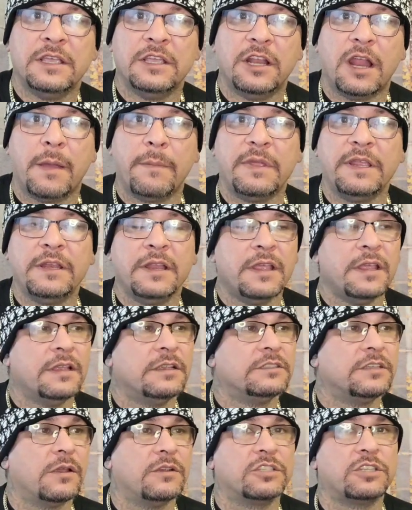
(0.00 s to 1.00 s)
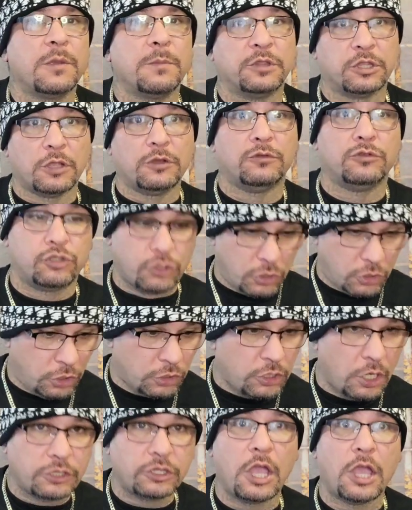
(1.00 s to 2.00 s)
You know what I mean? Sounds good, but they sure
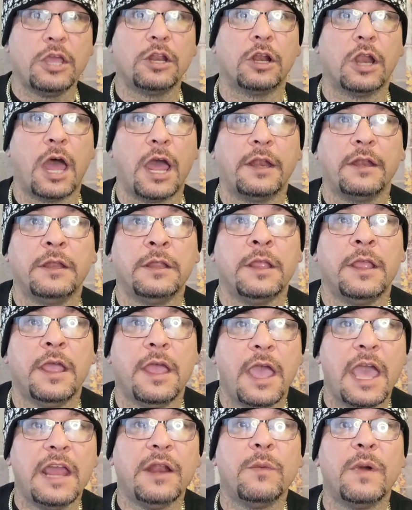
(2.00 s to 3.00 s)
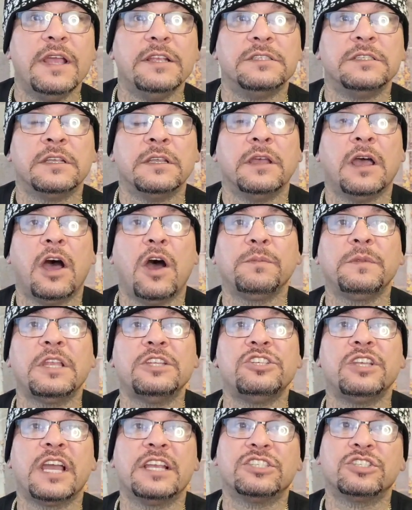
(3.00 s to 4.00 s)
look like they ate a lot. Anyways, hope
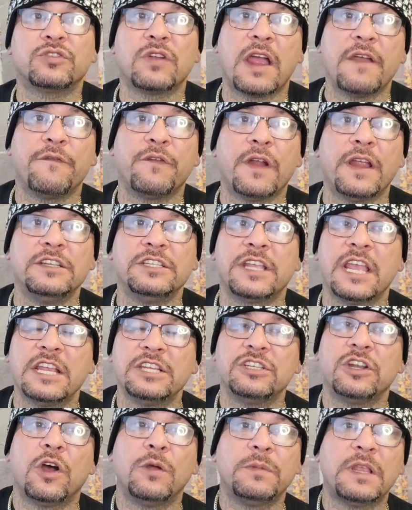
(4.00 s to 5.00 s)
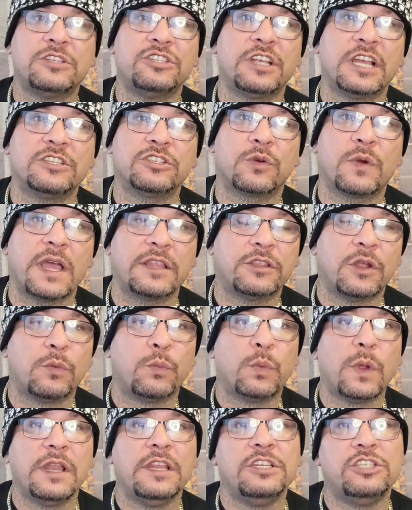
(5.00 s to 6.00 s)
that you guys strive for education. Hope that you guys are out there
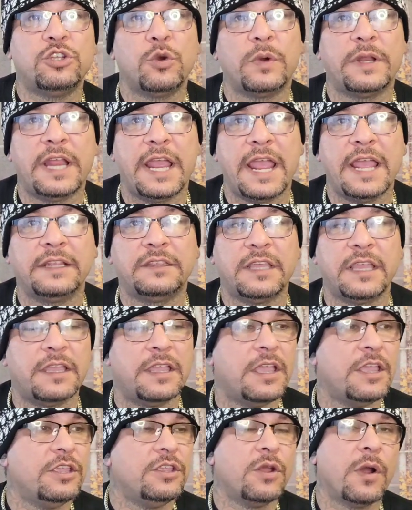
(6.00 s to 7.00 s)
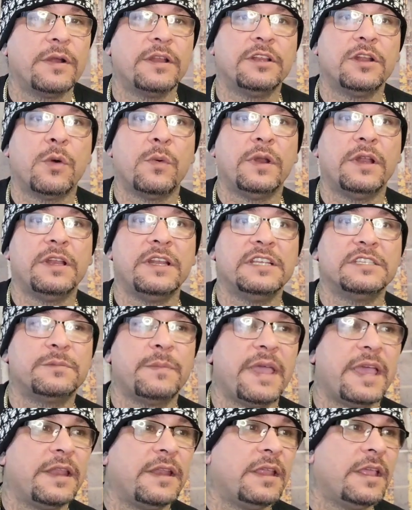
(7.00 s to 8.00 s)
really doing it, gente. You already know what it is,
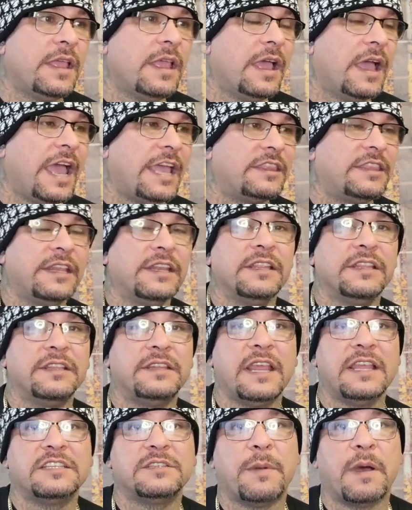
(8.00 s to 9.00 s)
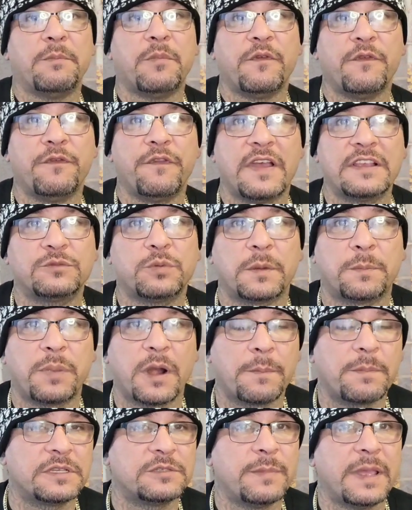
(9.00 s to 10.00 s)
man. At the end of the day, it's about moving fast with a
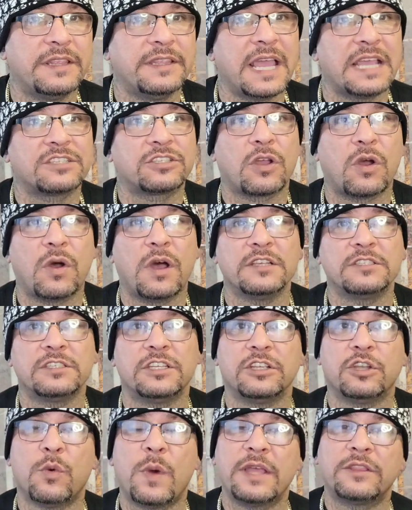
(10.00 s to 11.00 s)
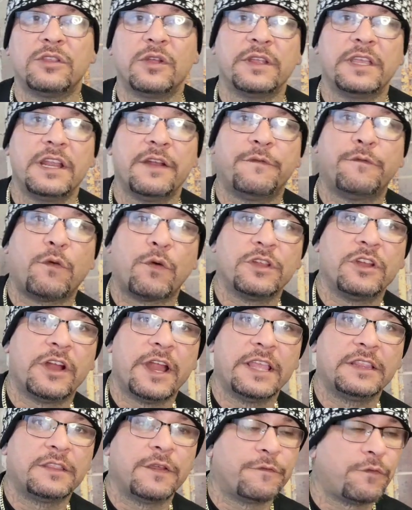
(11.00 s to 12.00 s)
purpose, man. That's called hustling. Go out there and get it for your
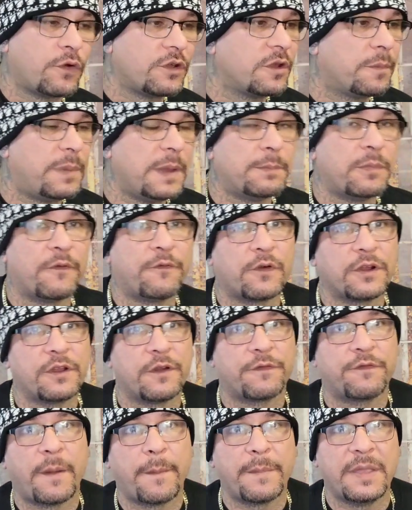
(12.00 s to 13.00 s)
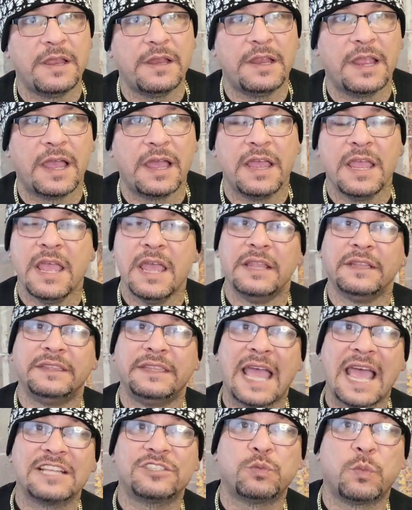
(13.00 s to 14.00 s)
gente, for your people, for your familia.
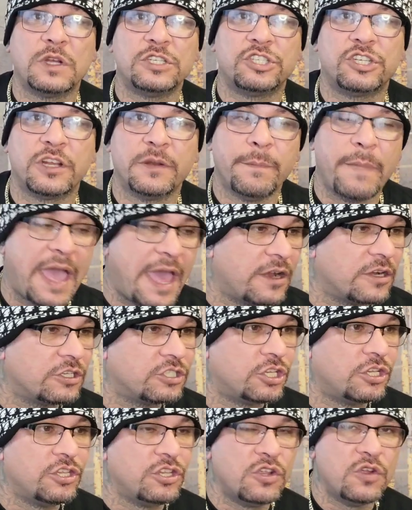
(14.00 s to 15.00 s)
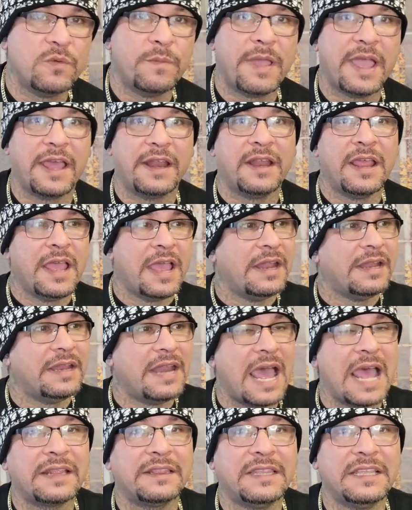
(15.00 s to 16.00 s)
That's what should matter to you, man.
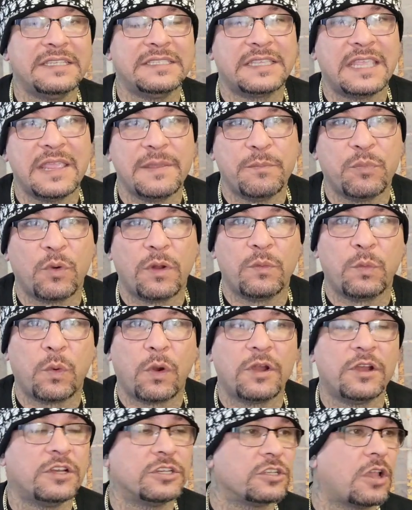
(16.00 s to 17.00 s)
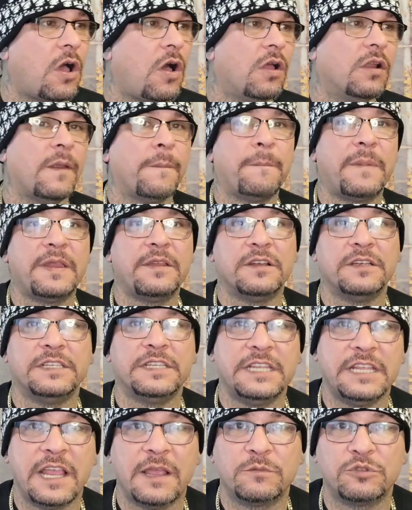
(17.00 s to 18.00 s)
Not these keyboard warriors all up in your
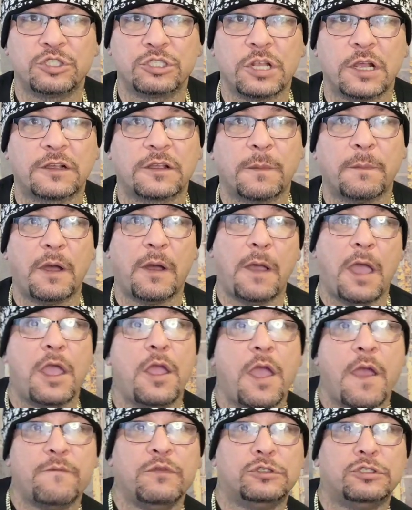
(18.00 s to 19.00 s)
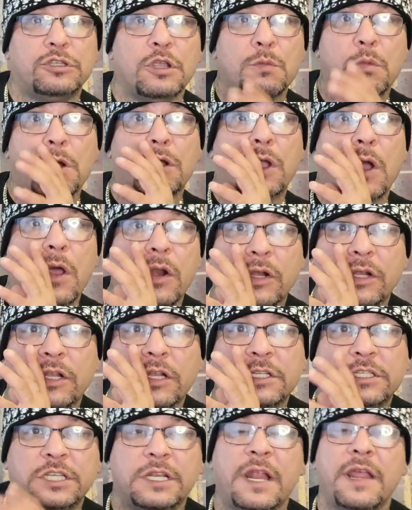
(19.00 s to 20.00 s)
DMs talking about, hey, have you seen what Gunner
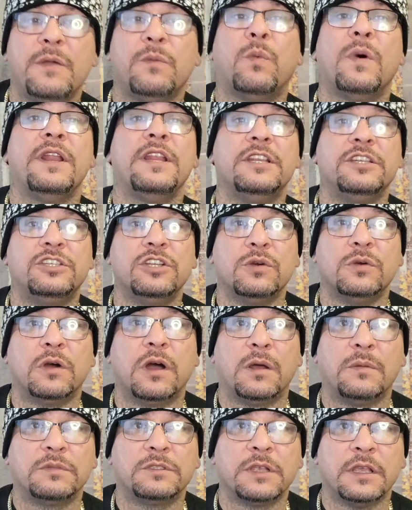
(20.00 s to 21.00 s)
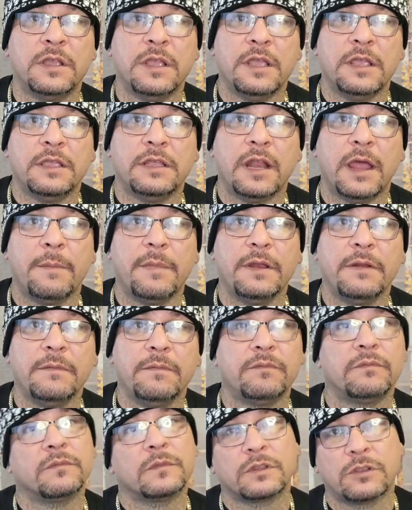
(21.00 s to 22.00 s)
did today? What'd he do, homes? You know what I mean?
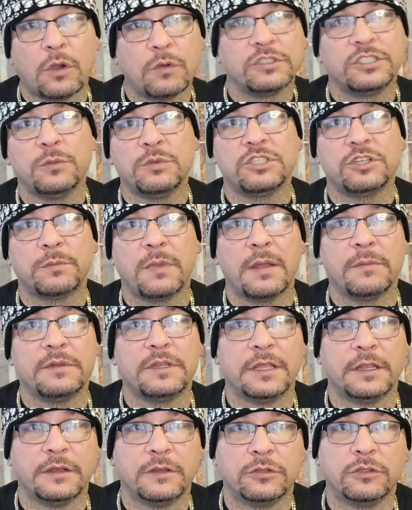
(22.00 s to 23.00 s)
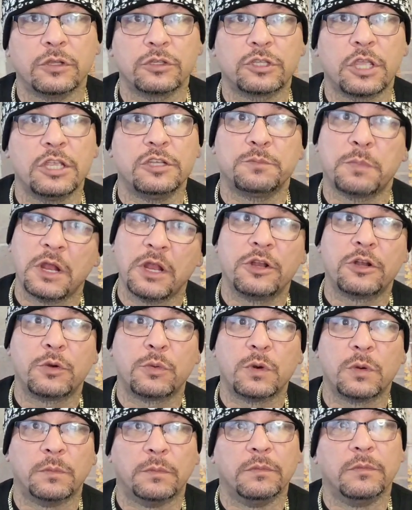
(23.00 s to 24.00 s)
Go see what your mom did. So, okay, she's probably in her
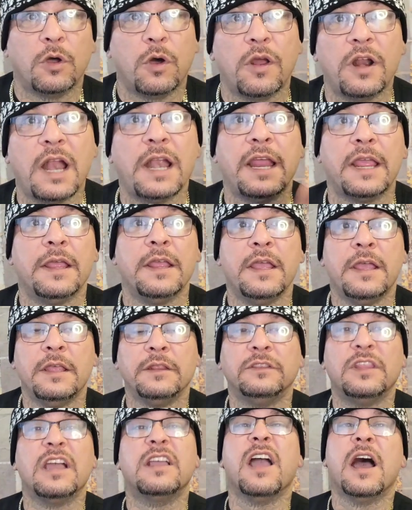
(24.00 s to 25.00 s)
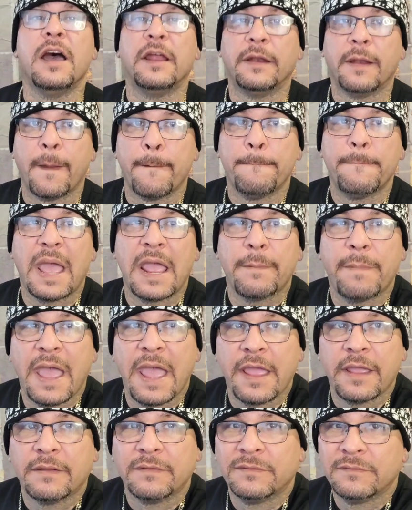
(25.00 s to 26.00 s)
room. Orale, the gun. Bang,
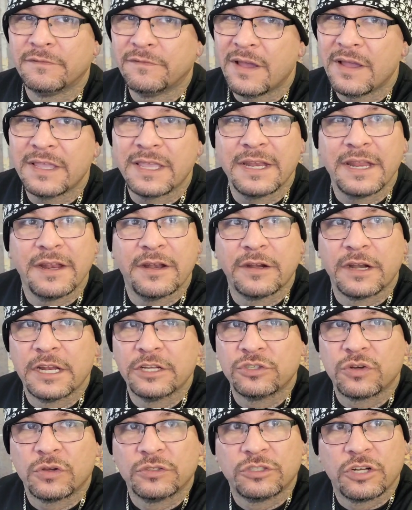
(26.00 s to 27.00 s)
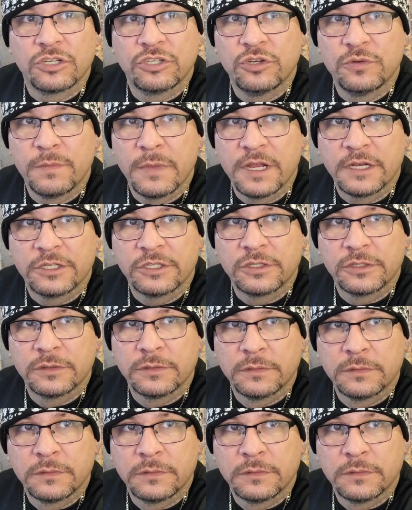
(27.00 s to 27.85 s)
bang. Fucking internet trolls. They're too much.